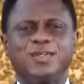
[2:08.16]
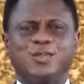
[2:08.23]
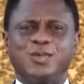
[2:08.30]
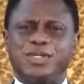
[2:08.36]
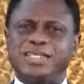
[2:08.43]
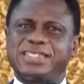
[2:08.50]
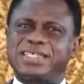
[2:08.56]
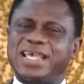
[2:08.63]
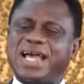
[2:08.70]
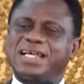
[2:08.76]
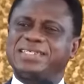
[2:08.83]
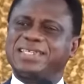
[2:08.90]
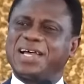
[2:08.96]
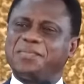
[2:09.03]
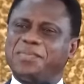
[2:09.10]

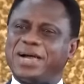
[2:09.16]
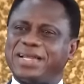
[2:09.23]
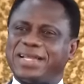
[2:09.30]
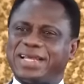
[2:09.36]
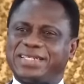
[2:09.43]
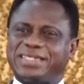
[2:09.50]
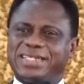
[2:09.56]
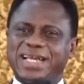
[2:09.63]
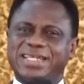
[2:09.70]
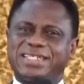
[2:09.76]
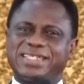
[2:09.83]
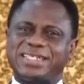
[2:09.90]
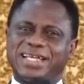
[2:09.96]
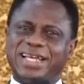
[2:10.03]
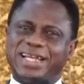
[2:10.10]
discuss about the
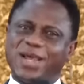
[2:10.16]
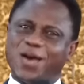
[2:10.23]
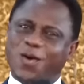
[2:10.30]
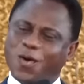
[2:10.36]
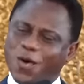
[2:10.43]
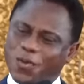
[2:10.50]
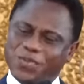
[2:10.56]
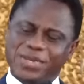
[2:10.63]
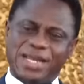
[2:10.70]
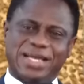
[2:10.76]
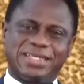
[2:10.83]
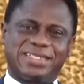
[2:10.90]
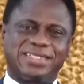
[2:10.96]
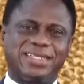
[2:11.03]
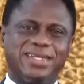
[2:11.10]
church in the hope
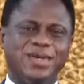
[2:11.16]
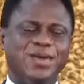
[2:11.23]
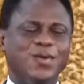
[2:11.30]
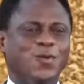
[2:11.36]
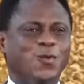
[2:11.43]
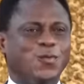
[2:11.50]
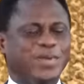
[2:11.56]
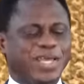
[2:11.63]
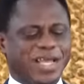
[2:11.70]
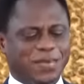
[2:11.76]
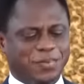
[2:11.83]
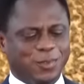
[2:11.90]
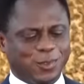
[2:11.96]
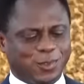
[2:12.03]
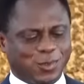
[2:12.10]
that we'll be
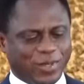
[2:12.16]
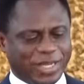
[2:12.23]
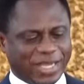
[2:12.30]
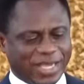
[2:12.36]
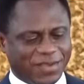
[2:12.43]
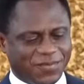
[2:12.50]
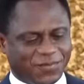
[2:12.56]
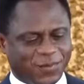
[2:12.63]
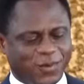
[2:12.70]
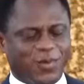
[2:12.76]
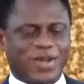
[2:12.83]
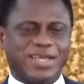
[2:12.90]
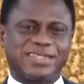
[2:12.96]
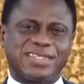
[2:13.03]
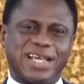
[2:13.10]
able to
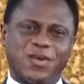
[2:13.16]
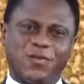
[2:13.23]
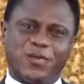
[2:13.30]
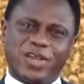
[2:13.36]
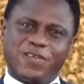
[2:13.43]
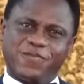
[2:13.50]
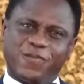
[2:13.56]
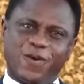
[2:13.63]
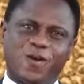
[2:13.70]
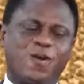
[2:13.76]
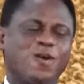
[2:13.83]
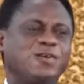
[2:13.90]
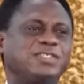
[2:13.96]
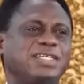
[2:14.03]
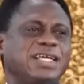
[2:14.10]
influence and
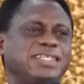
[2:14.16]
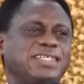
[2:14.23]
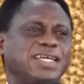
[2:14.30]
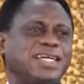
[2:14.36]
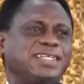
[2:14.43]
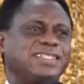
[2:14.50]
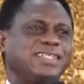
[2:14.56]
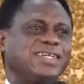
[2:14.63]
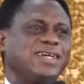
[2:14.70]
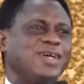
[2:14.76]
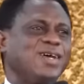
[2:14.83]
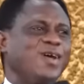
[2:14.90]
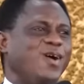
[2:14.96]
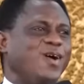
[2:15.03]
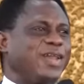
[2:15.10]
refocus the church
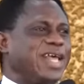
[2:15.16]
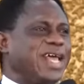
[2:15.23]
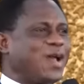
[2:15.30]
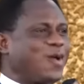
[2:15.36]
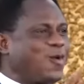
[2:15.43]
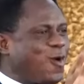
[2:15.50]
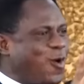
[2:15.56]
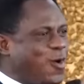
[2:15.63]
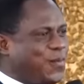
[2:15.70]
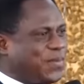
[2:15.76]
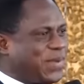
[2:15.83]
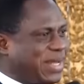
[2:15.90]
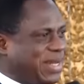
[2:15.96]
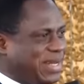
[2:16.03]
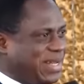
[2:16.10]
on her core
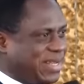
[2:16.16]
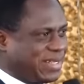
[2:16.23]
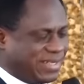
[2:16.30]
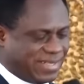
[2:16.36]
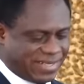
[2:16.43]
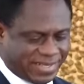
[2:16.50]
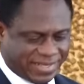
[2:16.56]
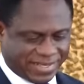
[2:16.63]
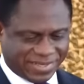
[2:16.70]
mandate.